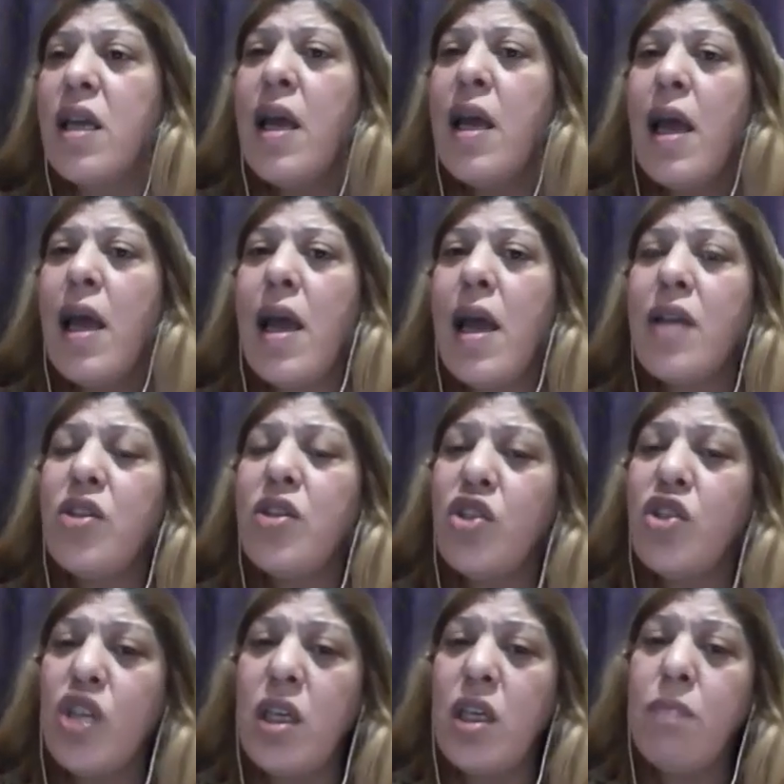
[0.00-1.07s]
And
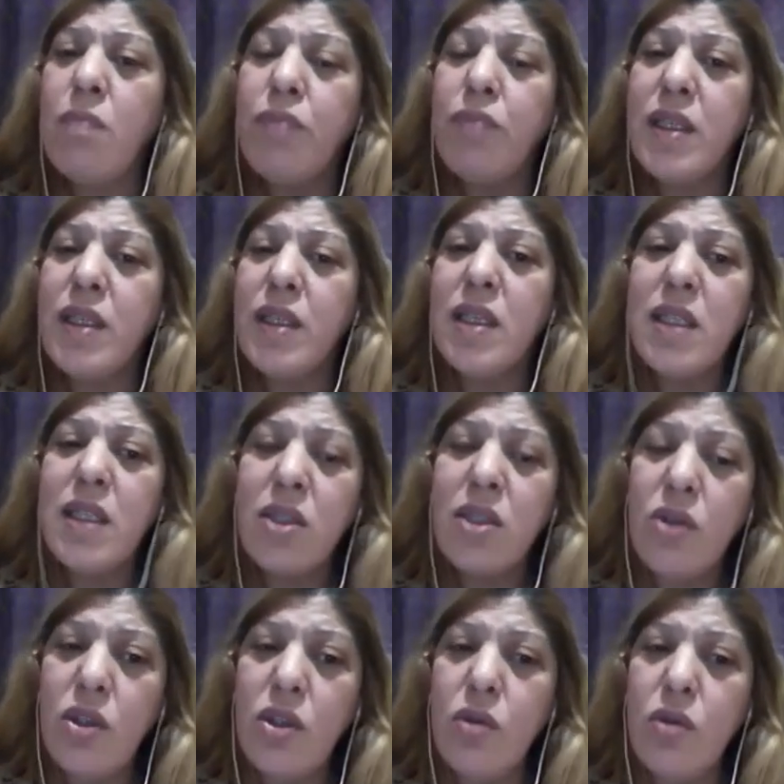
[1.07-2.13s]
she presents to
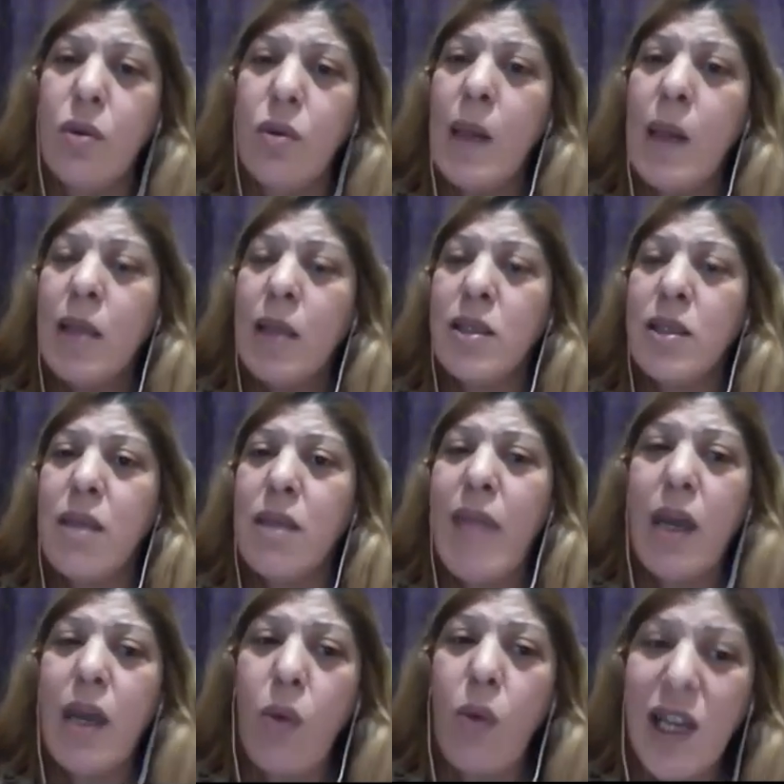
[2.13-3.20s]
you some
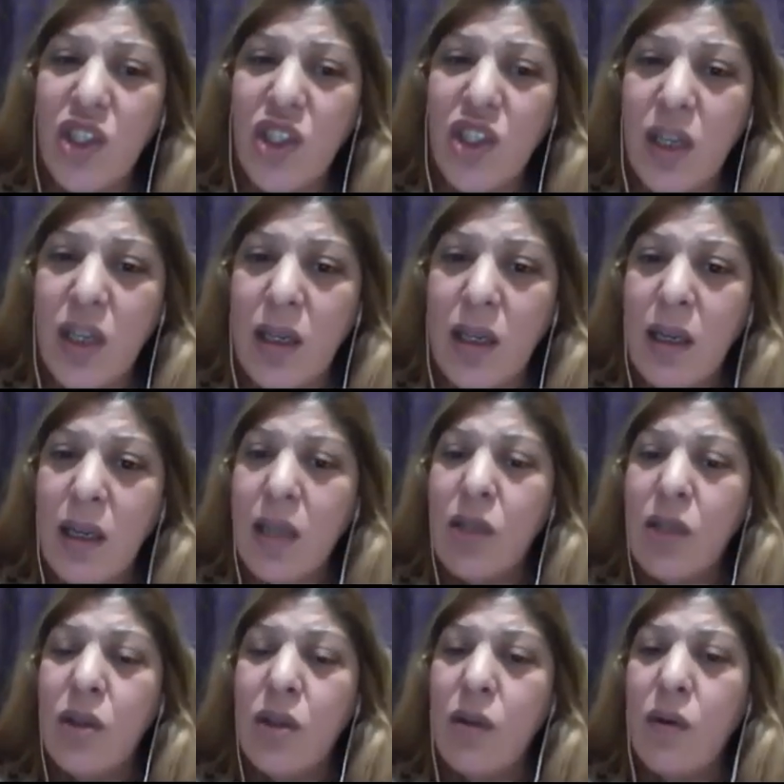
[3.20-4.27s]
equation,
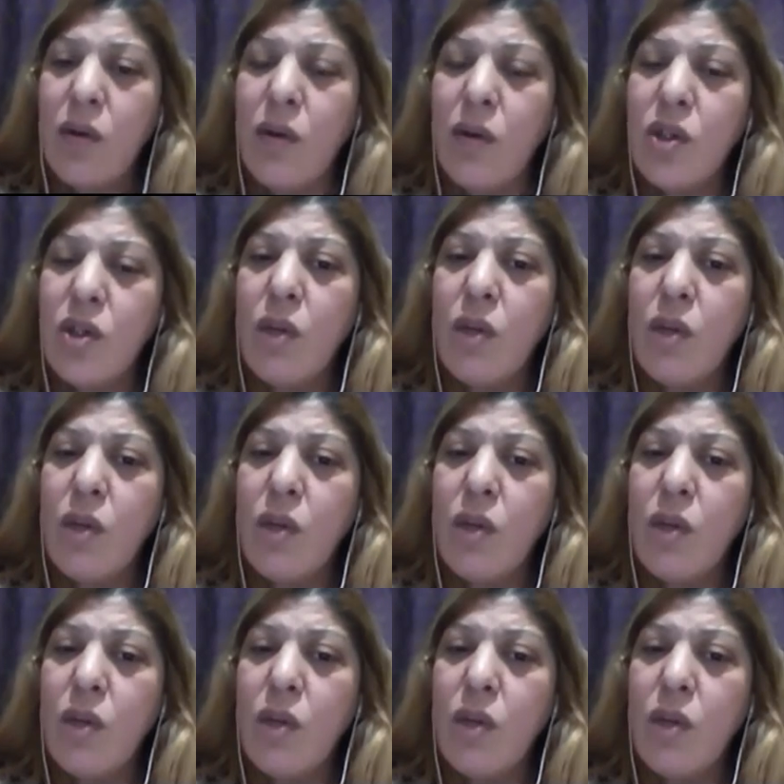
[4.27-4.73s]
the